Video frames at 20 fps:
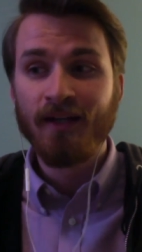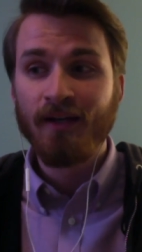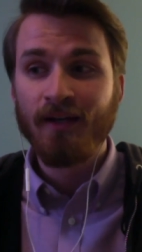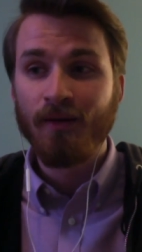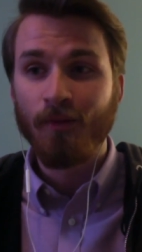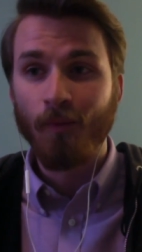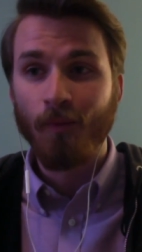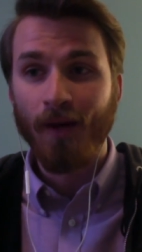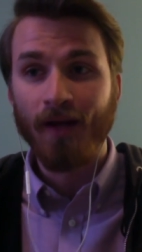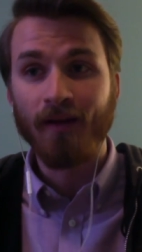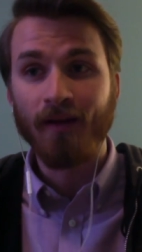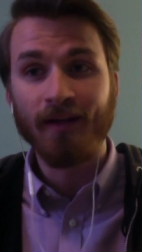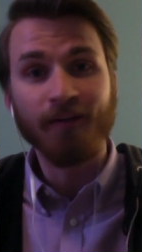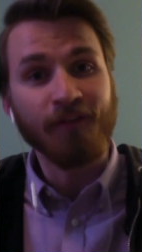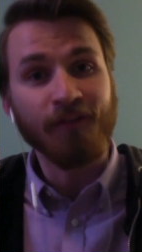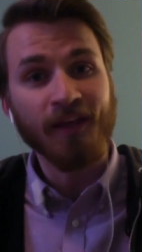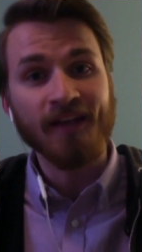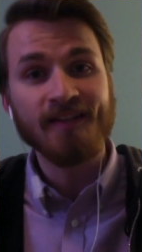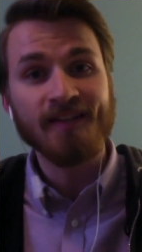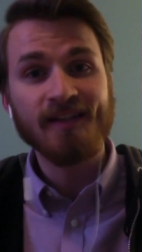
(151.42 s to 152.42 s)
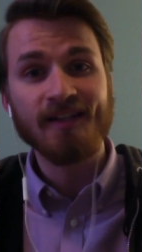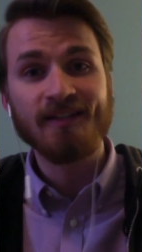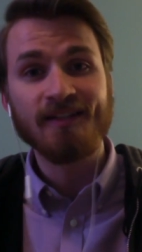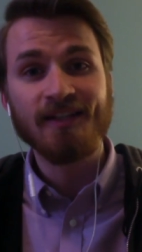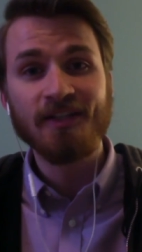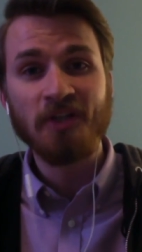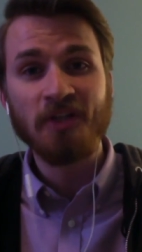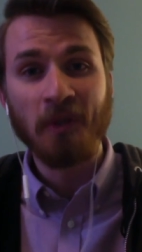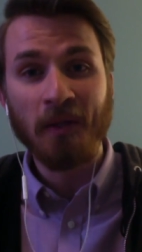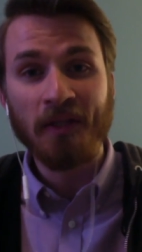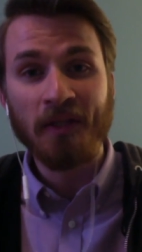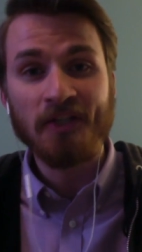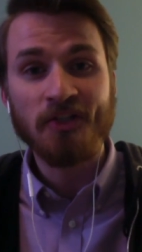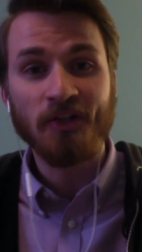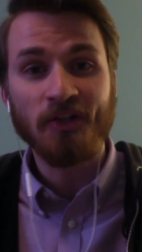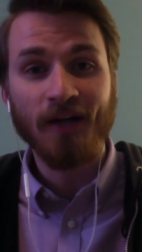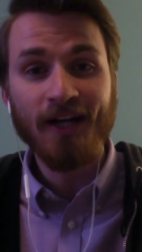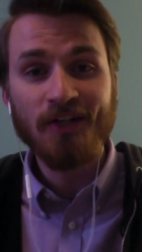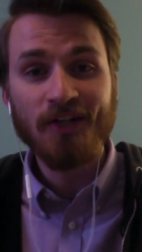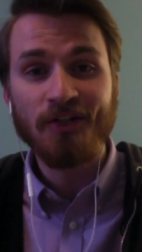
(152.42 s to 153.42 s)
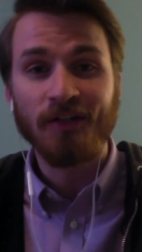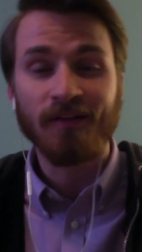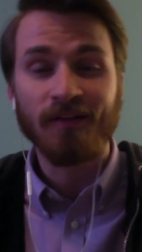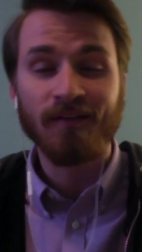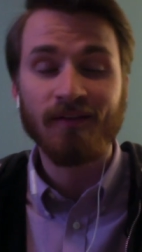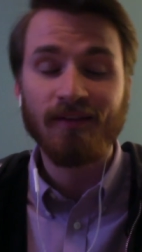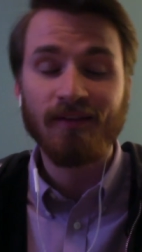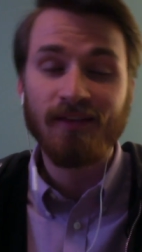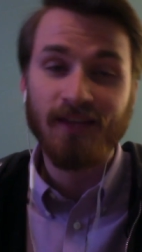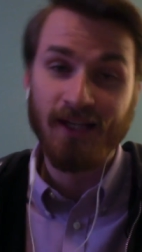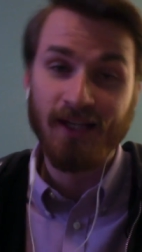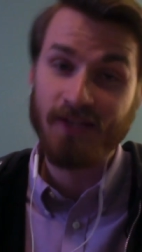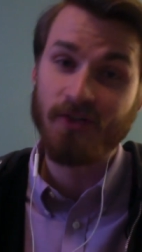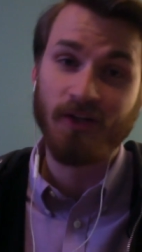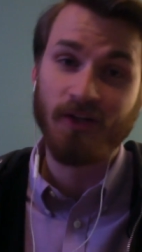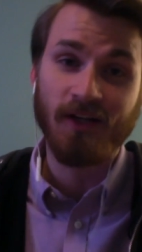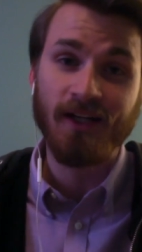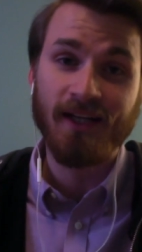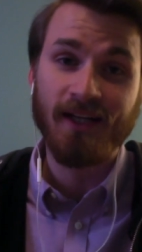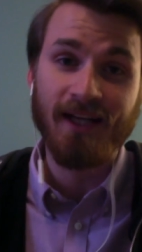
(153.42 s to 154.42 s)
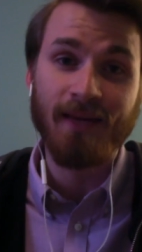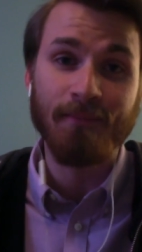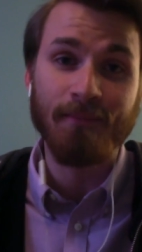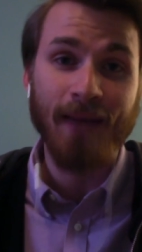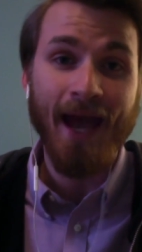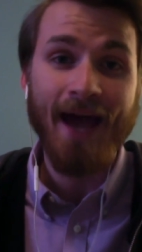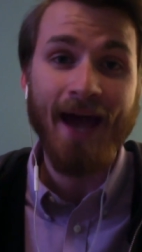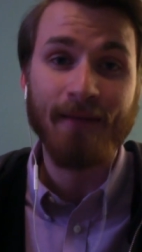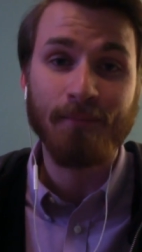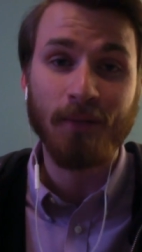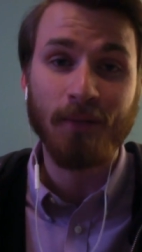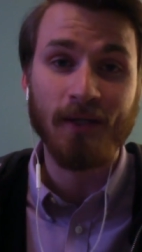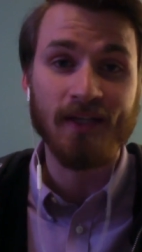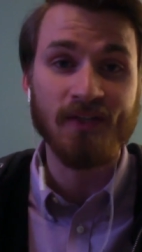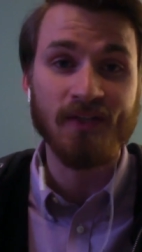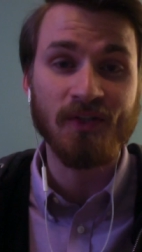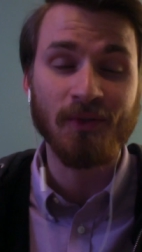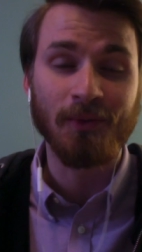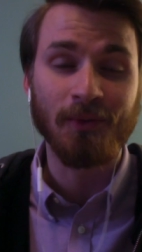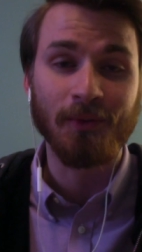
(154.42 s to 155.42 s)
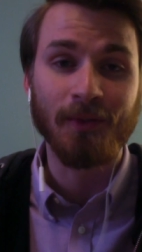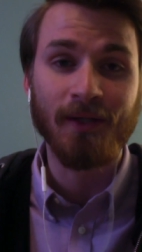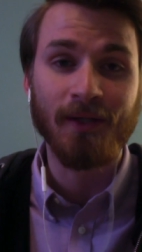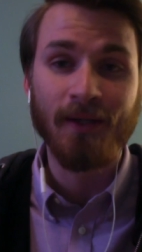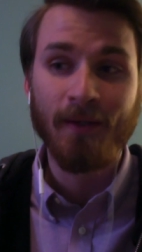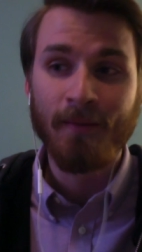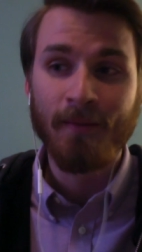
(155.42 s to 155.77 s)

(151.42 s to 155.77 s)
well, if things continue in this direction, things are going to get bad pretty soon.